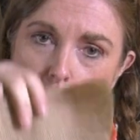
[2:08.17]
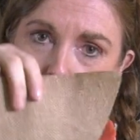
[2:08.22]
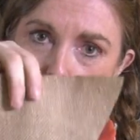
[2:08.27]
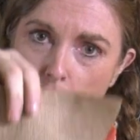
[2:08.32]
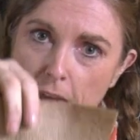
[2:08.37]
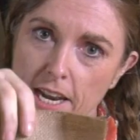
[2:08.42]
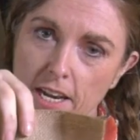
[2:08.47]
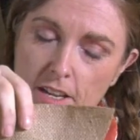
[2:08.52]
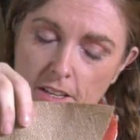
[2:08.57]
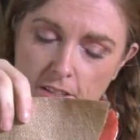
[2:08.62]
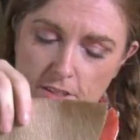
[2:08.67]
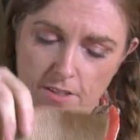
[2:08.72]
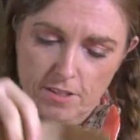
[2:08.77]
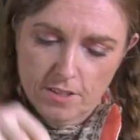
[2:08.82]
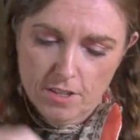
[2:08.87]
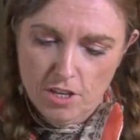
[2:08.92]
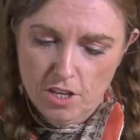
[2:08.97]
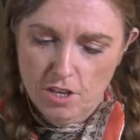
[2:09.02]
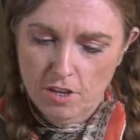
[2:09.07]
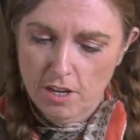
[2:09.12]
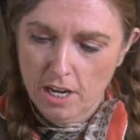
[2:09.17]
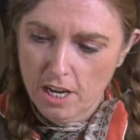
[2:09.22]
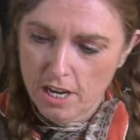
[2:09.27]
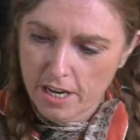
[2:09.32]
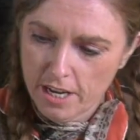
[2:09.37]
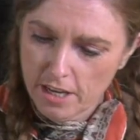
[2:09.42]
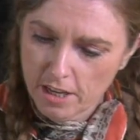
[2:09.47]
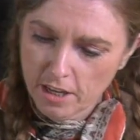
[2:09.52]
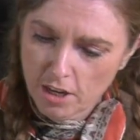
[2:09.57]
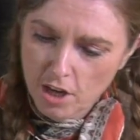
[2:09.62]
pennants that you
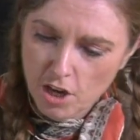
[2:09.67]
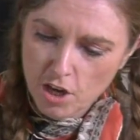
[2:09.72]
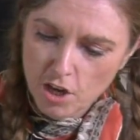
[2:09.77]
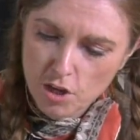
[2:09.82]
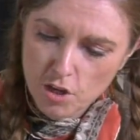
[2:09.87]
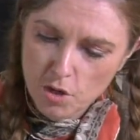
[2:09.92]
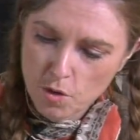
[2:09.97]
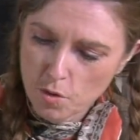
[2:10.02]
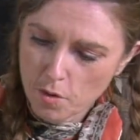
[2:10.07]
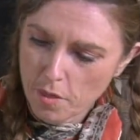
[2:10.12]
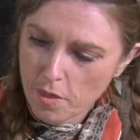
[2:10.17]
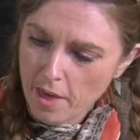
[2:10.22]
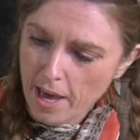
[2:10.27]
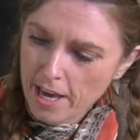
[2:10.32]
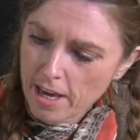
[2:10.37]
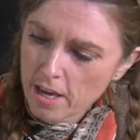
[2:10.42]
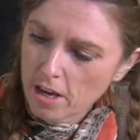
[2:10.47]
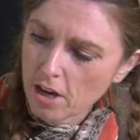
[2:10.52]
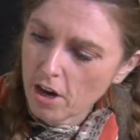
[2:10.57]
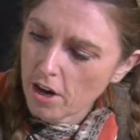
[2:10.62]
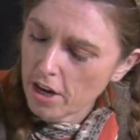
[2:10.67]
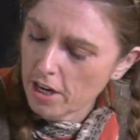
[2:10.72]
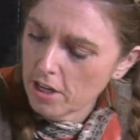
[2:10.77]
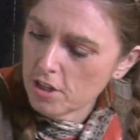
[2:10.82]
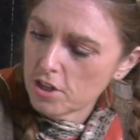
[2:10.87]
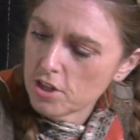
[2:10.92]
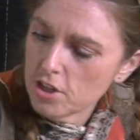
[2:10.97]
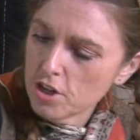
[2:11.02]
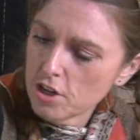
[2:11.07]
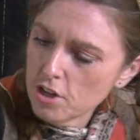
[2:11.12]
like, you're then
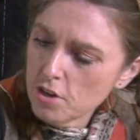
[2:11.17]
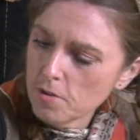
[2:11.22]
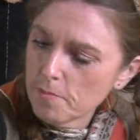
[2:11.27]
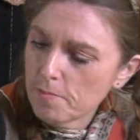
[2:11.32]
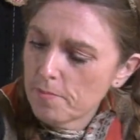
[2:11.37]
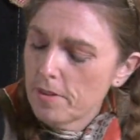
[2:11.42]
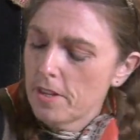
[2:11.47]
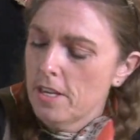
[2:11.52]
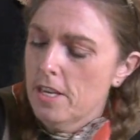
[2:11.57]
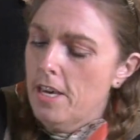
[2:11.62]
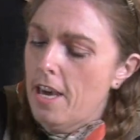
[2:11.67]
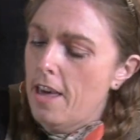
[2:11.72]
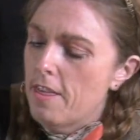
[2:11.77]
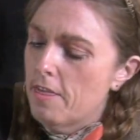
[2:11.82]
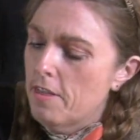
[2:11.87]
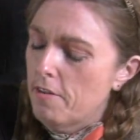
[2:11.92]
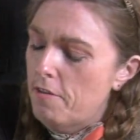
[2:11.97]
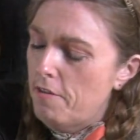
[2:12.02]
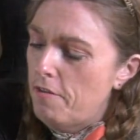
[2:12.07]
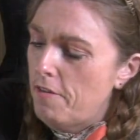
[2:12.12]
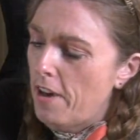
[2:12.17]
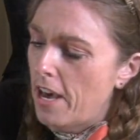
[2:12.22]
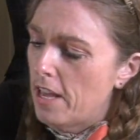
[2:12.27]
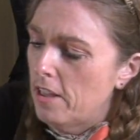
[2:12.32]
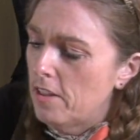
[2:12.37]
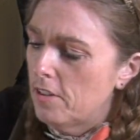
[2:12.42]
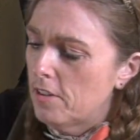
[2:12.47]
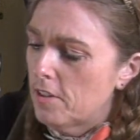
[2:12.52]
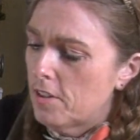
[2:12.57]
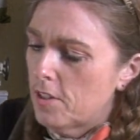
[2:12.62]
going to get the
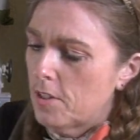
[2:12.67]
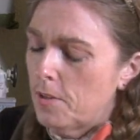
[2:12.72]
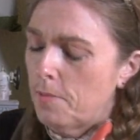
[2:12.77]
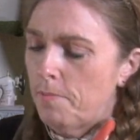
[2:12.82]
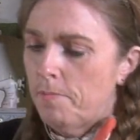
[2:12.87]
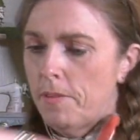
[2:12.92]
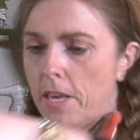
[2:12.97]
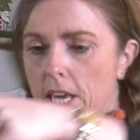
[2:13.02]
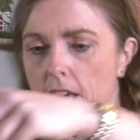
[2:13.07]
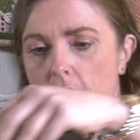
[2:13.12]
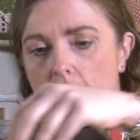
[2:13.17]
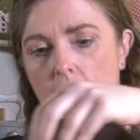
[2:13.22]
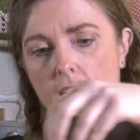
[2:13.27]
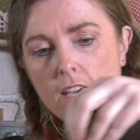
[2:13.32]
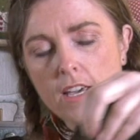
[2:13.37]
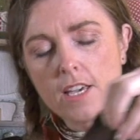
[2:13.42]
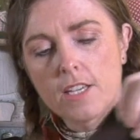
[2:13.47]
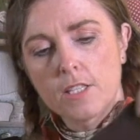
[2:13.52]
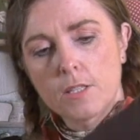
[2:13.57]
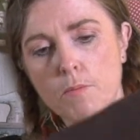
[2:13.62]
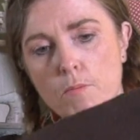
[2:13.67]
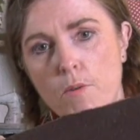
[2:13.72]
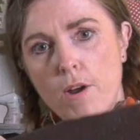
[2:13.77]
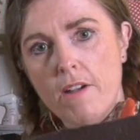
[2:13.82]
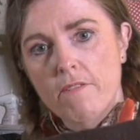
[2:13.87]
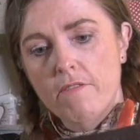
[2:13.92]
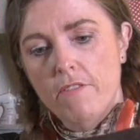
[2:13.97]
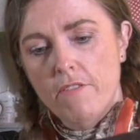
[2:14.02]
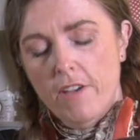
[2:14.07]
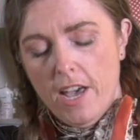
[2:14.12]
felt here. Here's the
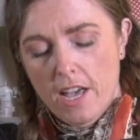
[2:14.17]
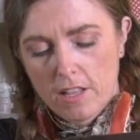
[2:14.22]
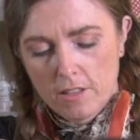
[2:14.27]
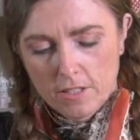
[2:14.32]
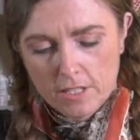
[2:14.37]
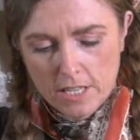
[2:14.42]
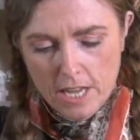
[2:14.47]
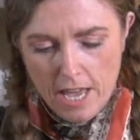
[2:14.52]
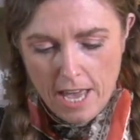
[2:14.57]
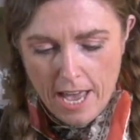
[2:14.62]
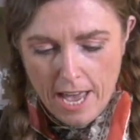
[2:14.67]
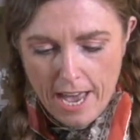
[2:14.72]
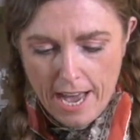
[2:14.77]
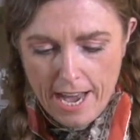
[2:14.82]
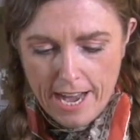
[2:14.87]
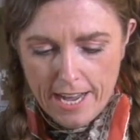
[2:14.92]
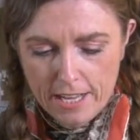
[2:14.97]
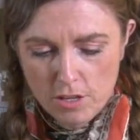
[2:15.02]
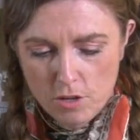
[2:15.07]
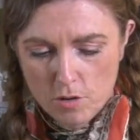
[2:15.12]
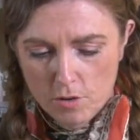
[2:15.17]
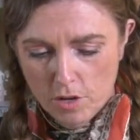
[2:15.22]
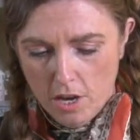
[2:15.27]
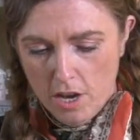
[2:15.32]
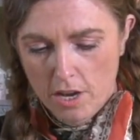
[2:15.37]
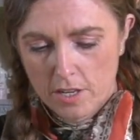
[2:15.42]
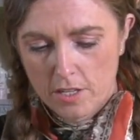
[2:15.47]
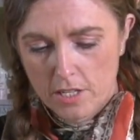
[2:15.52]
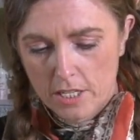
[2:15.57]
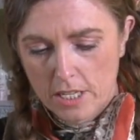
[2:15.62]
brown felt, and you're
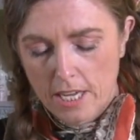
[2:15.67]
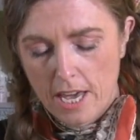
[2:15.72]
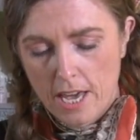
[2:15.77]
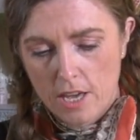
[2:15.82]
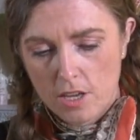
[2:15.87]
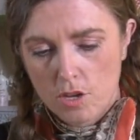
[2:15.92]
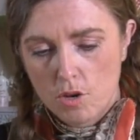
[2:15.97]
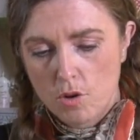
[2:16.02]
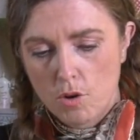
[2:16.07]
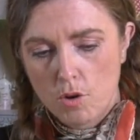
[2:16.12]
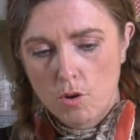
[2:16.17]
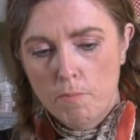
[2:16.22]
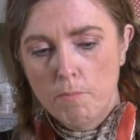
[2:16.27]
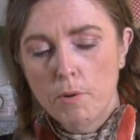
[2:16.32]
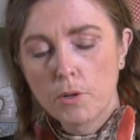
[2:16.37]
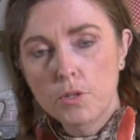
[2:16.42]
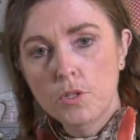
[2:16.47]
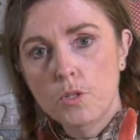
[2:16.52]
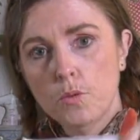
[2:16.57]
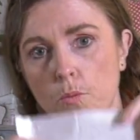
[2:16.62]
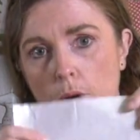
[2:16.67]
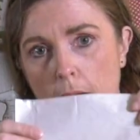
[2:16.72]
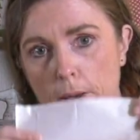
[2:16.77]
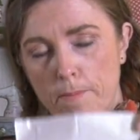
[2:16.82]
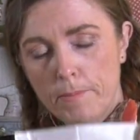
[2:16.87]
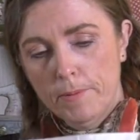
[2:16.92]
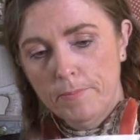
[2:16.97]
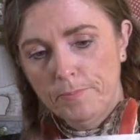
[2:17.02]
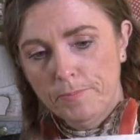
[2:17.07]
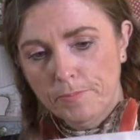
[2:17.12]
going to get your bonder
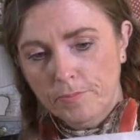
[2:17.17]
web.